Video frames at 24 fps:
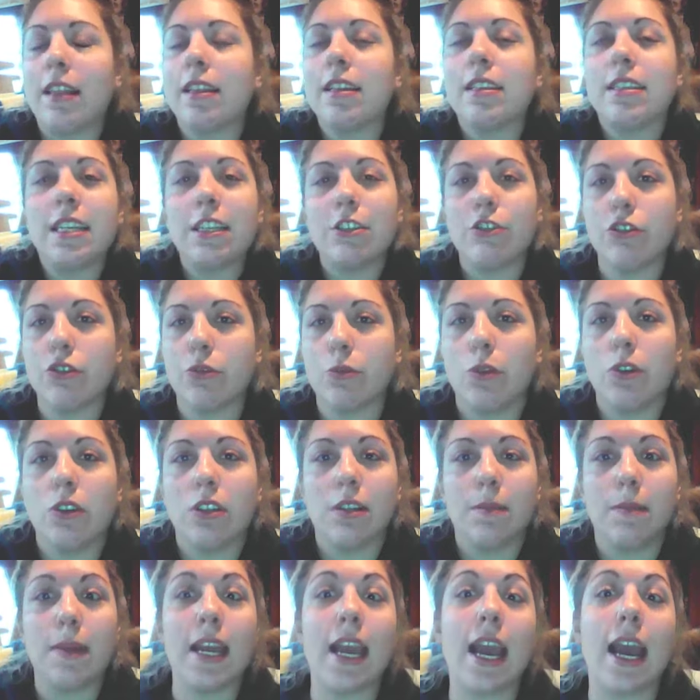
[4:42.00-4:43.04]
the teacher's role
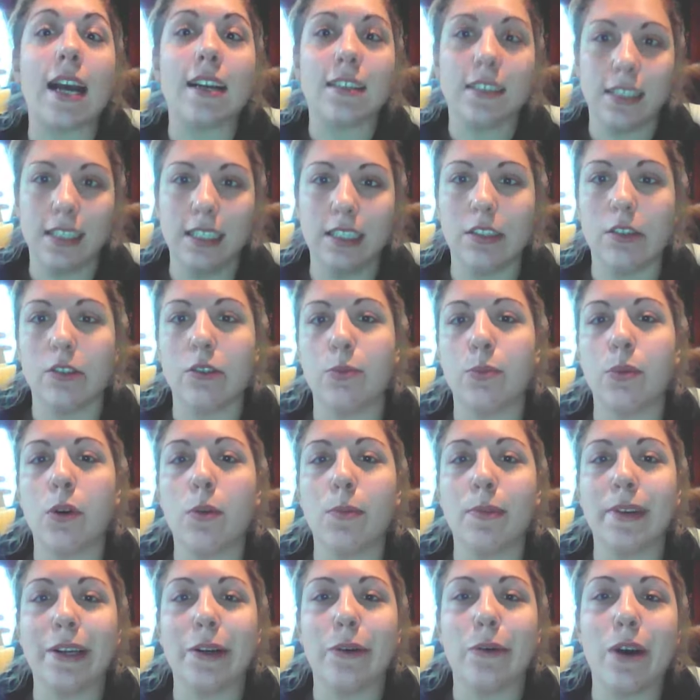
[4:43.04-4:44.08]
could be asking those
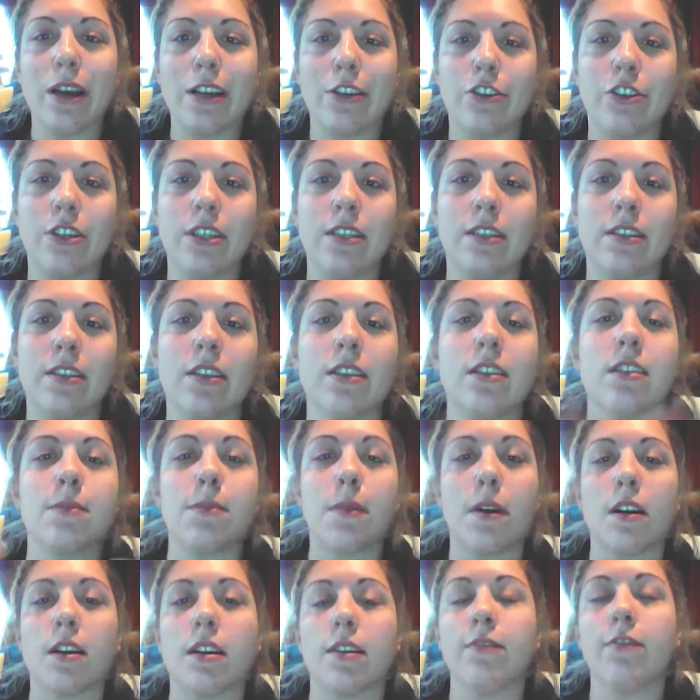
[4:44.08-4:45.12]
probing questions to
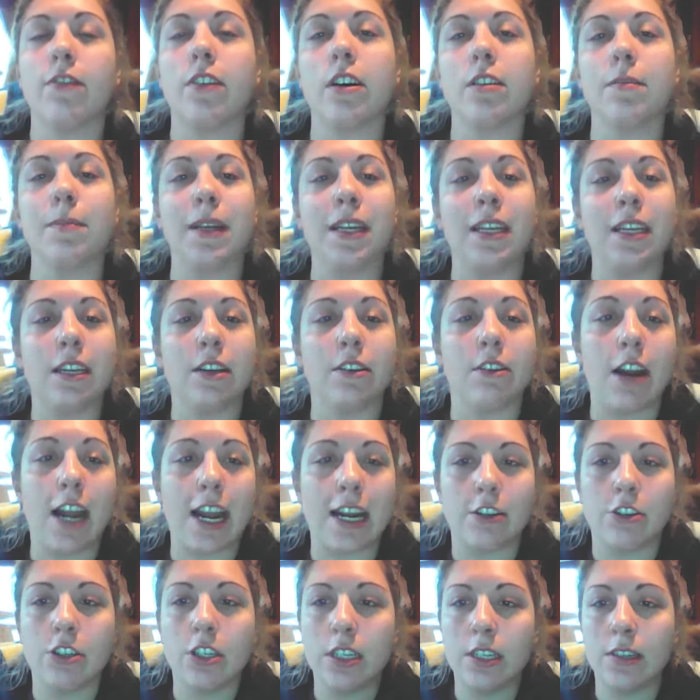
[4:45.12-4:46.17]
spark involvement and
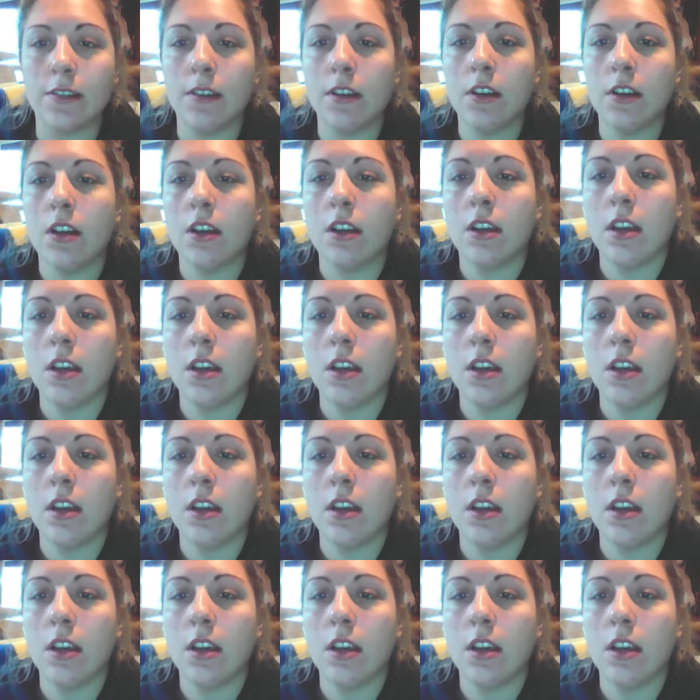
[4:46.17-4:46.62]
interaction.